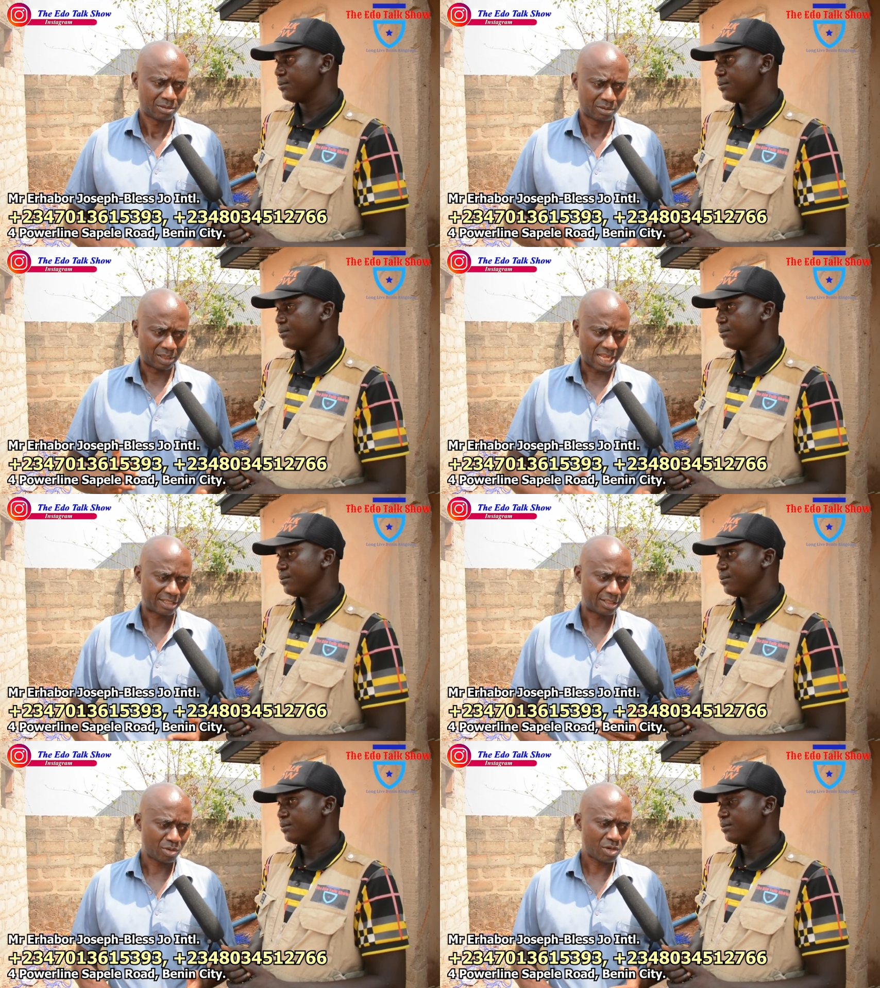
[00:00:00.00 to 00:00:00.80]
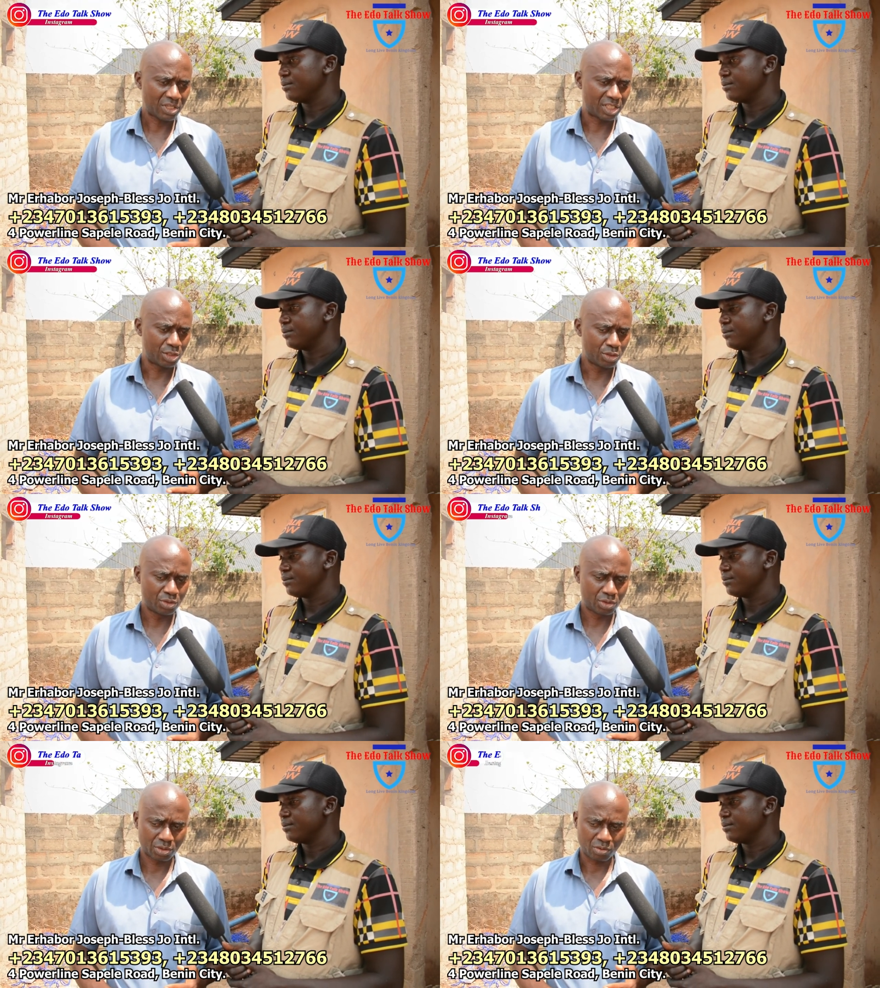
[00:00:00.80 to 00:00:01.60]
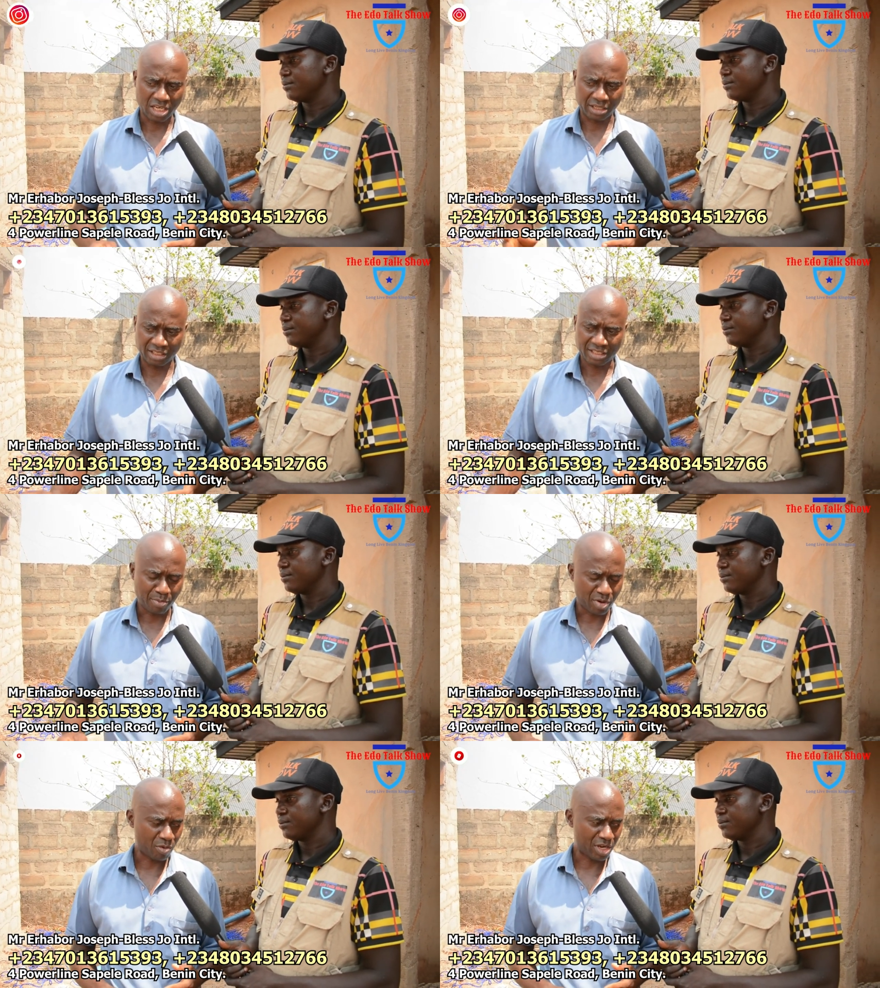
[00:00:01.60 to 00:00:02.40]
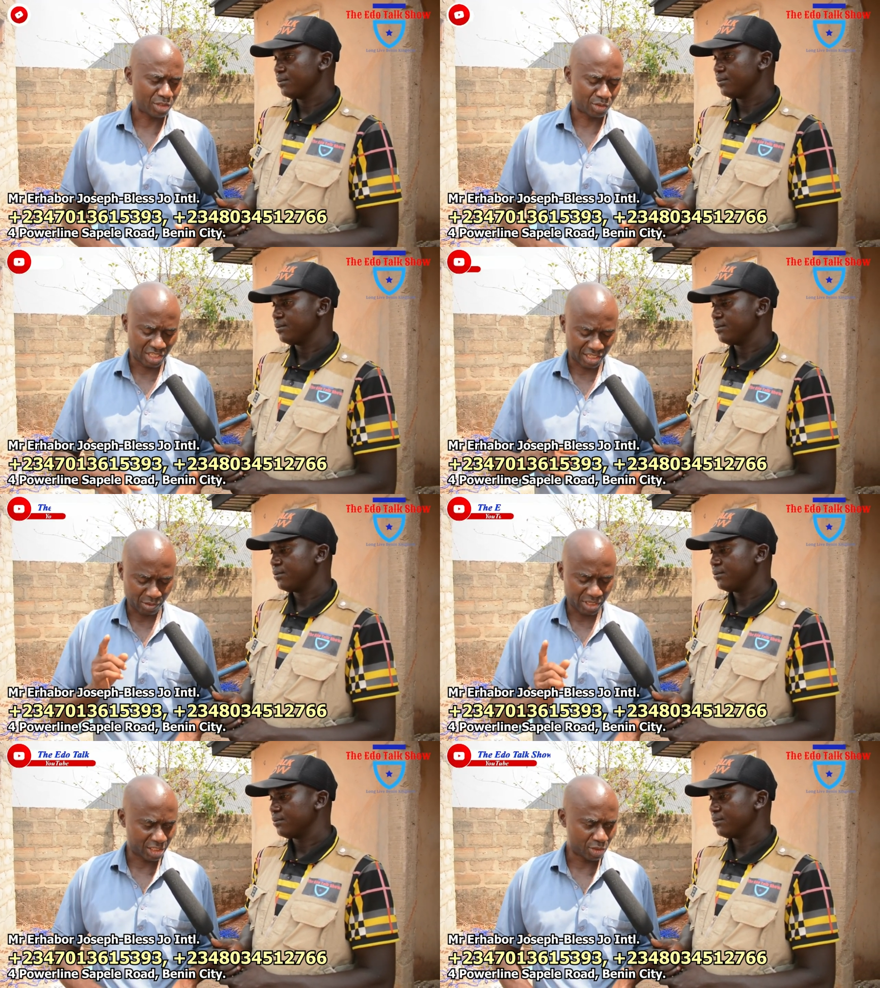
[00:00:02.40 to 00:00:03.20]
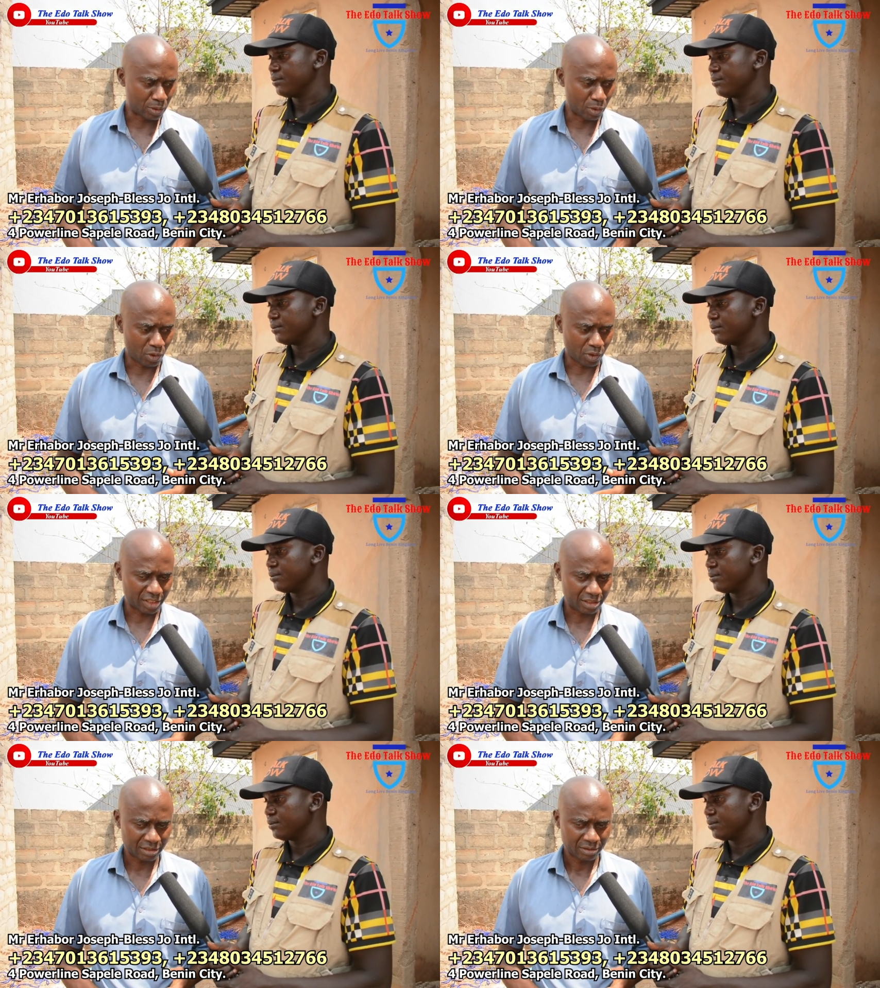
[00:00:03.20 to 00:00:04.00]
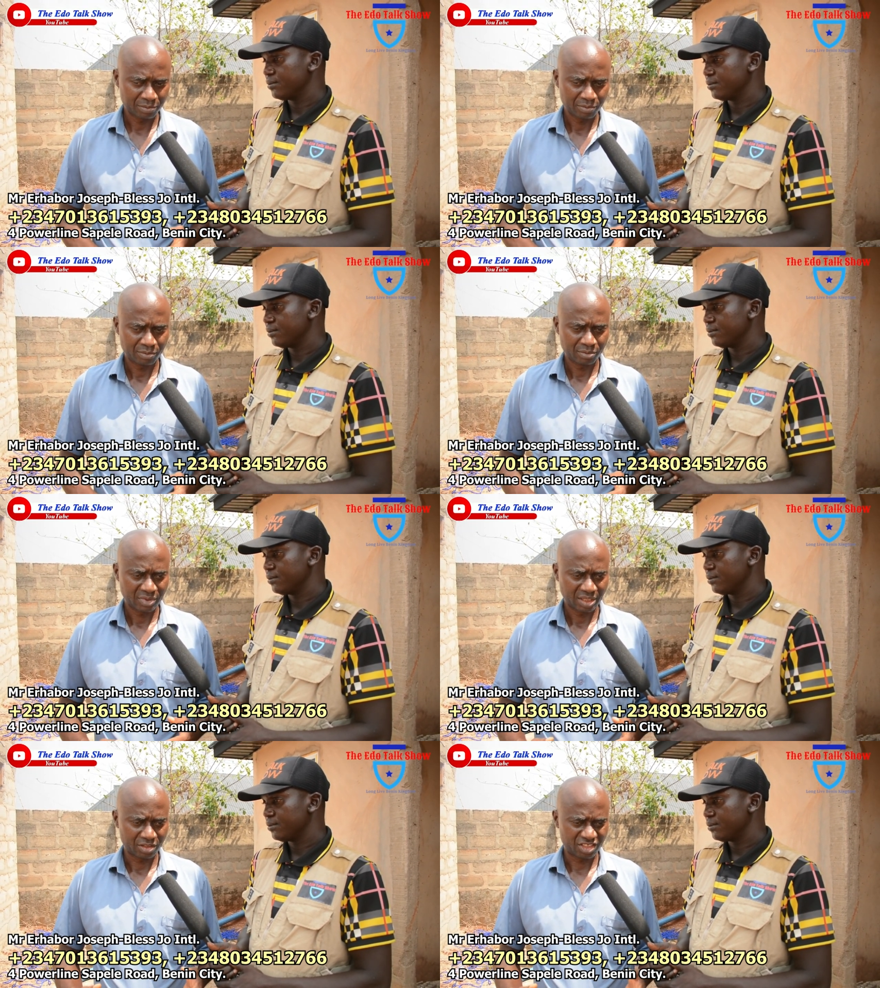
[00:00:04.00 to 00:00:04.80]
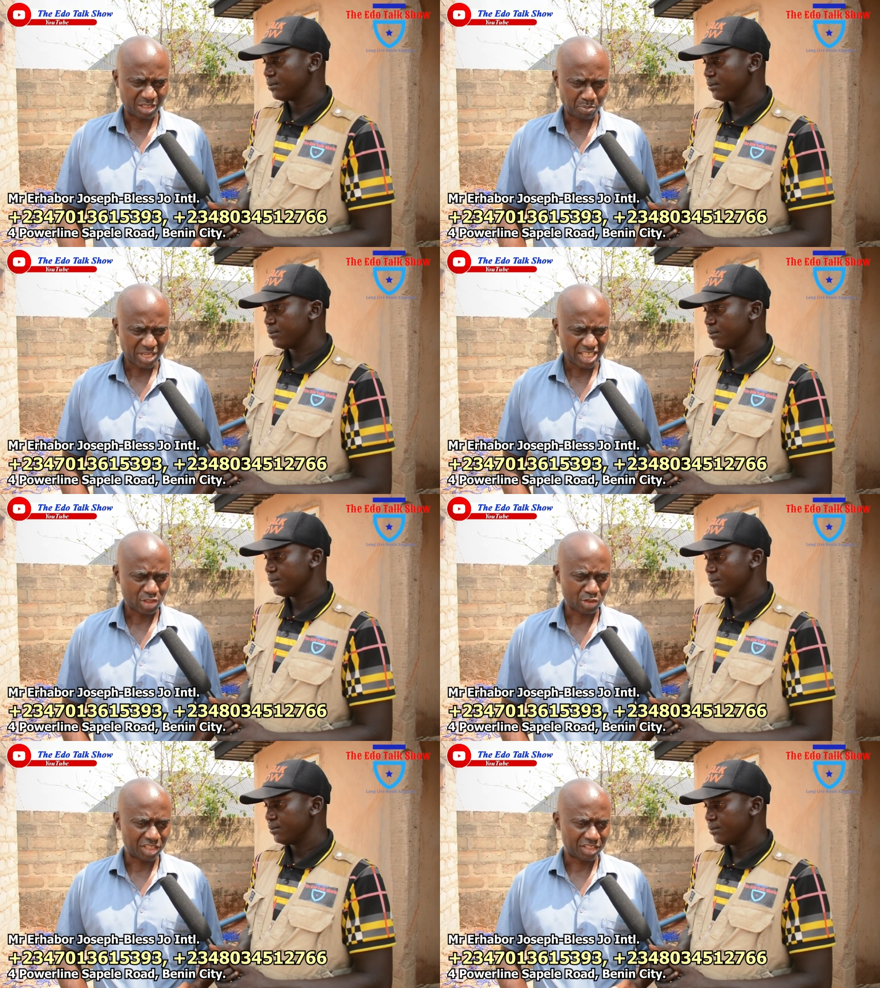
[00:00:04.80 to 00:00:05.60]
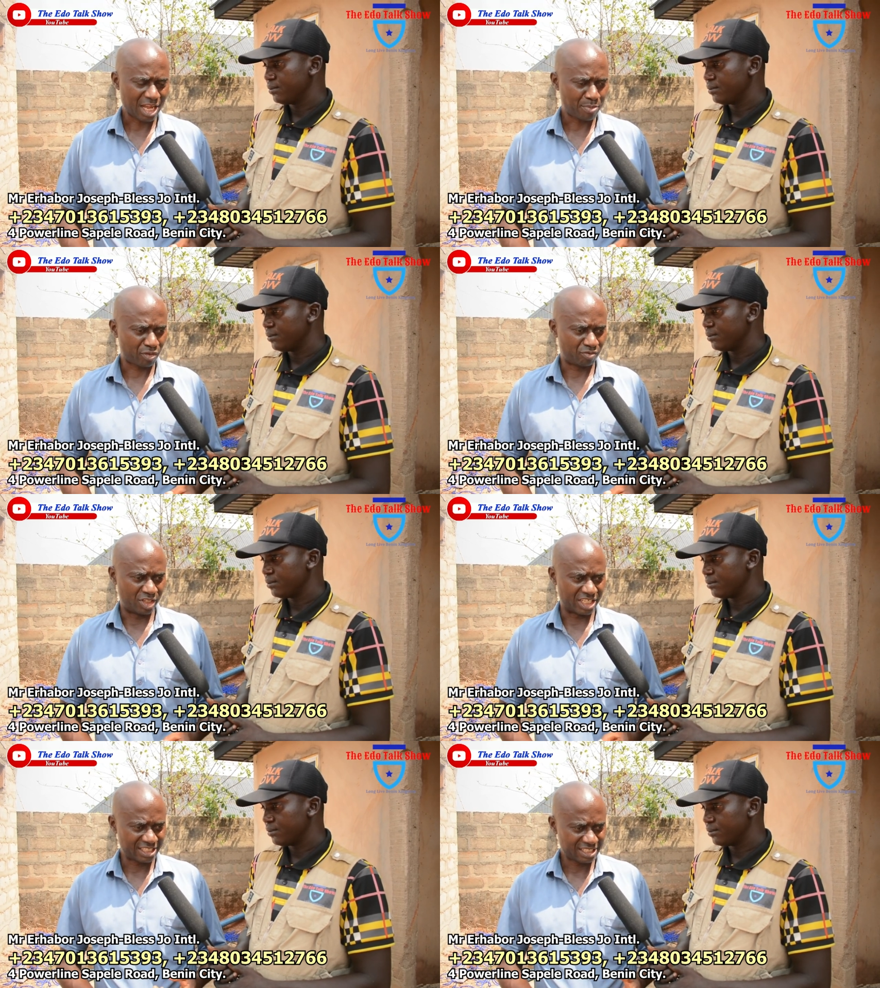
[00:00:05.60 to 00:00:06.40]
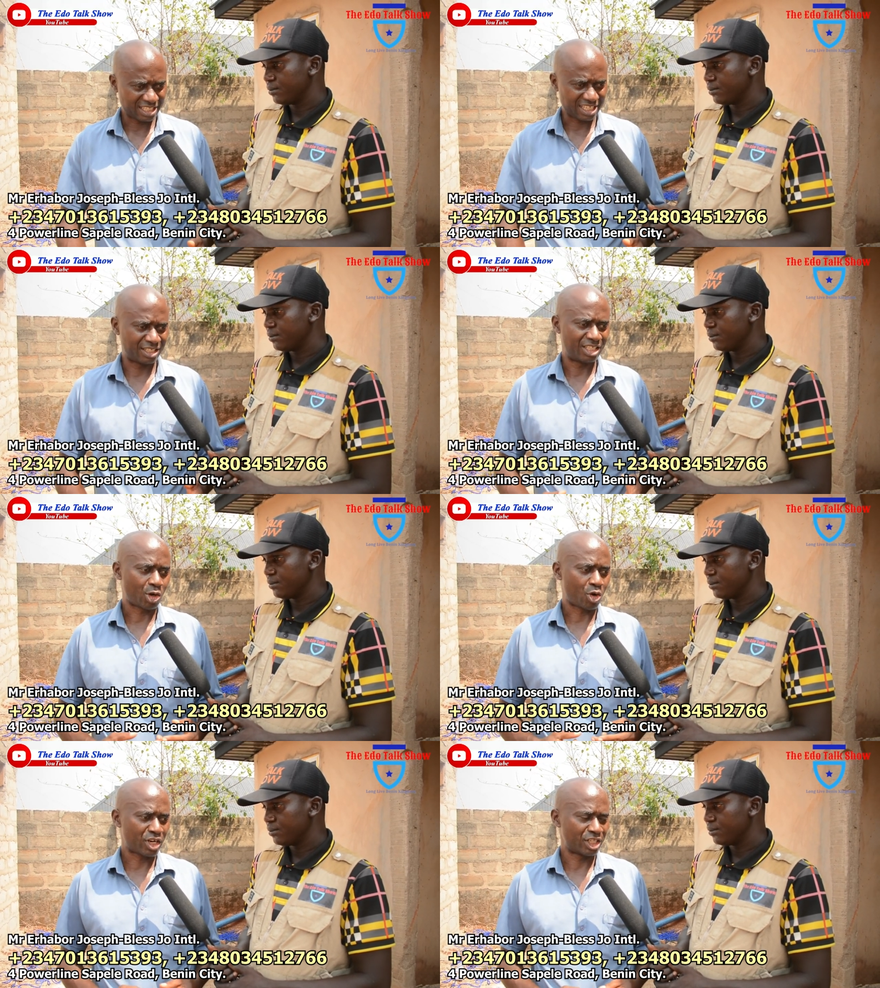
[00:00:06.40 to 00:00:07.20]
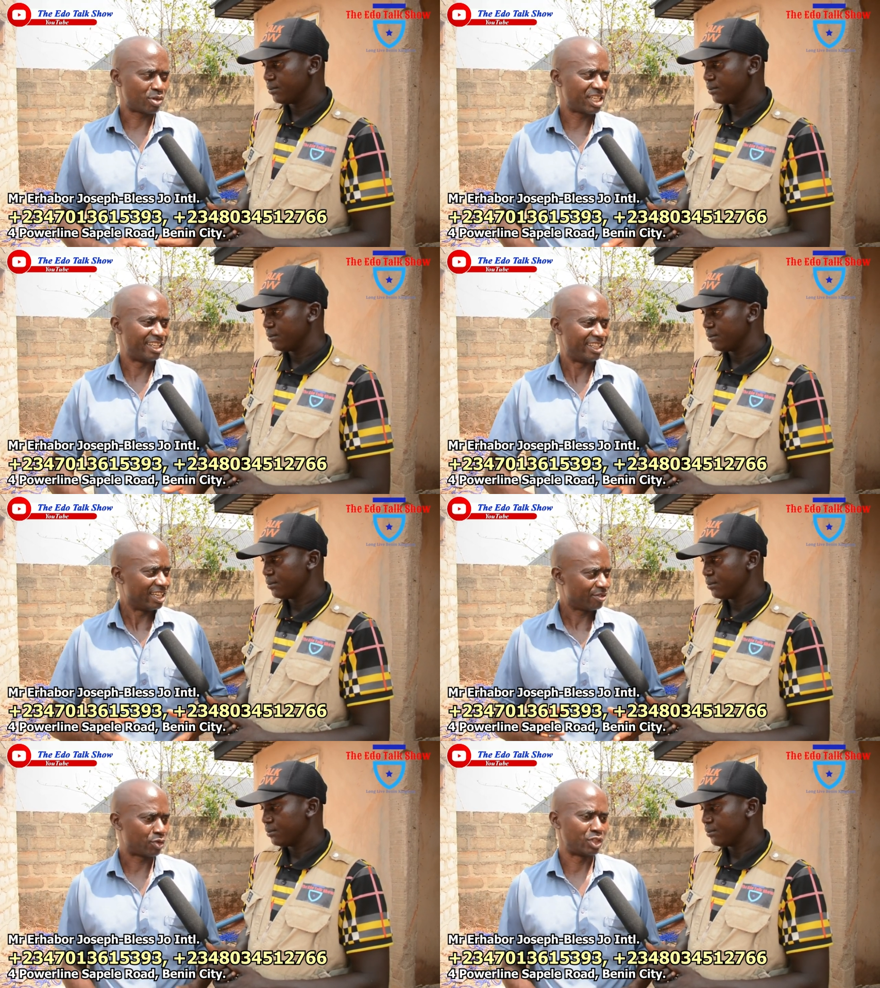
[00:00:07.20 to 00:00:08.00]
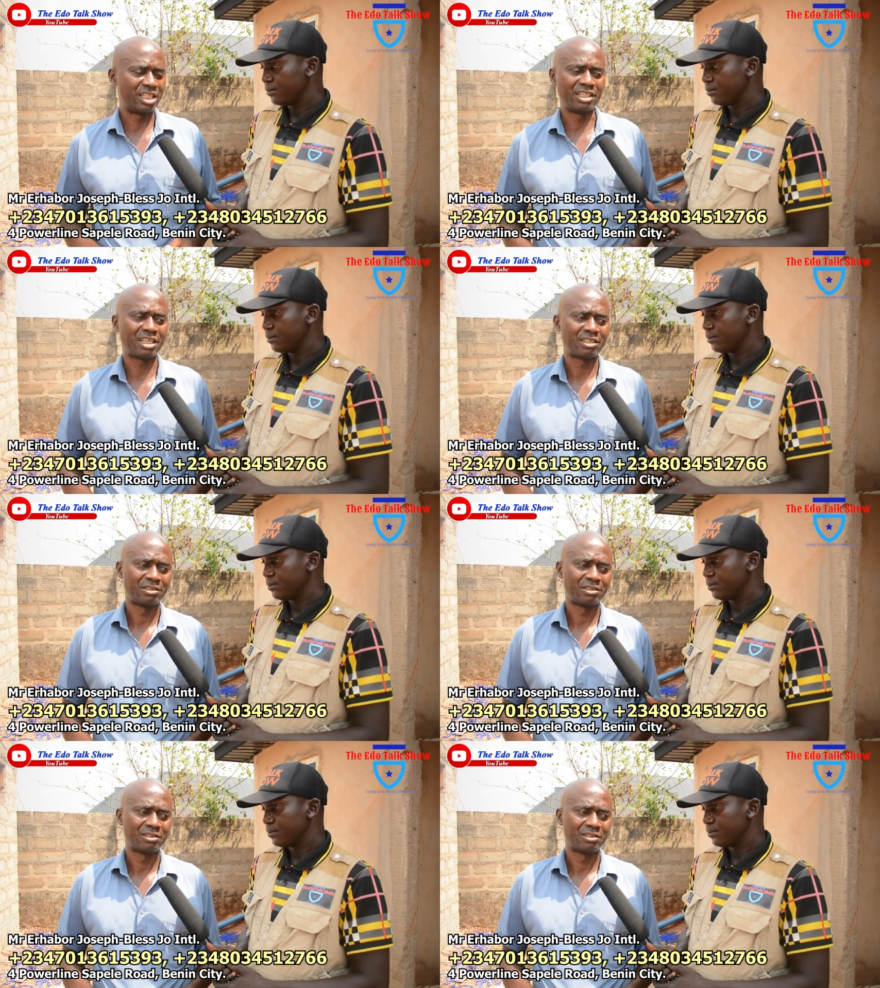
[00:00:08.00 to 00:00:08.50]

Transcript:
Speaker 1: Like the one where they use, well, the type I want to use here and where they use low current depends on the type of gen and the current where they get for the area.